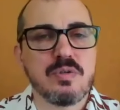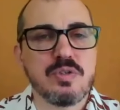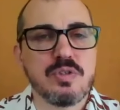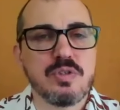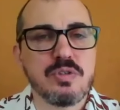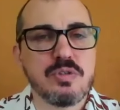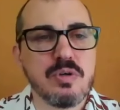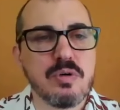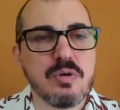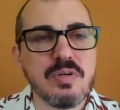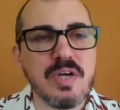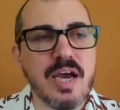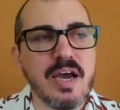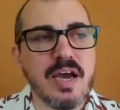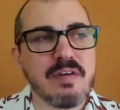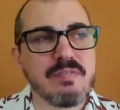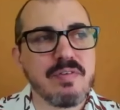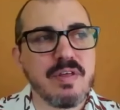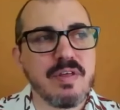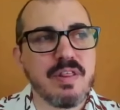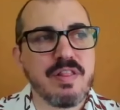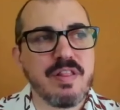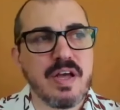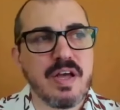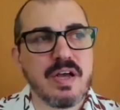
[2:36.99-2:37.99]
you don't
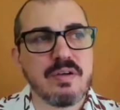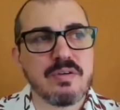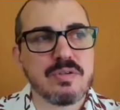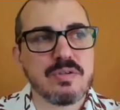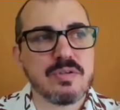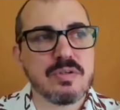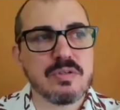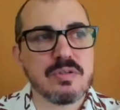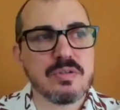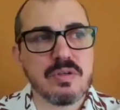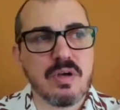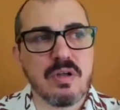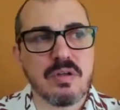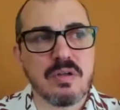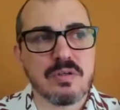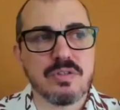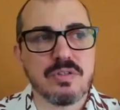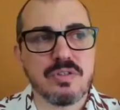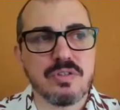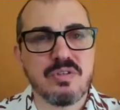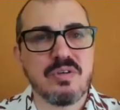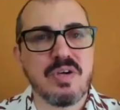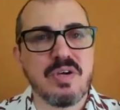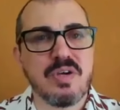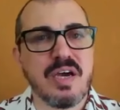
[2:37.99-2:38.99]
have a thousand
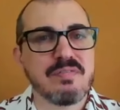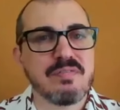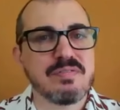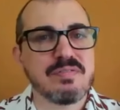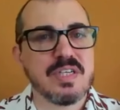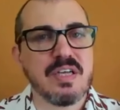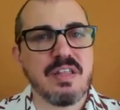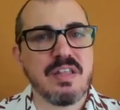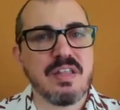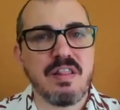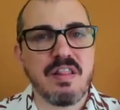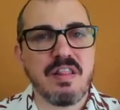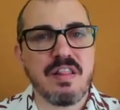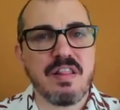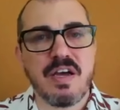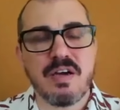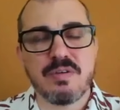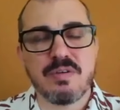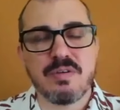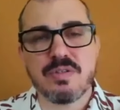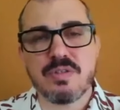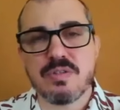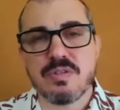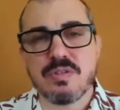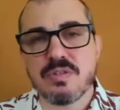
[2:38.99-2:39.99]
dollars, you have
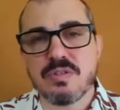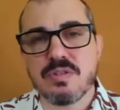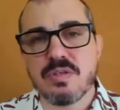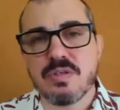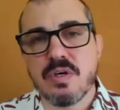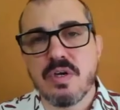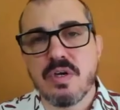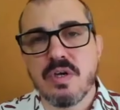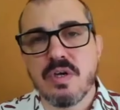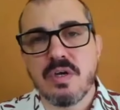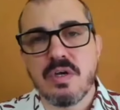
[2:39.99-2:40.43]
10,000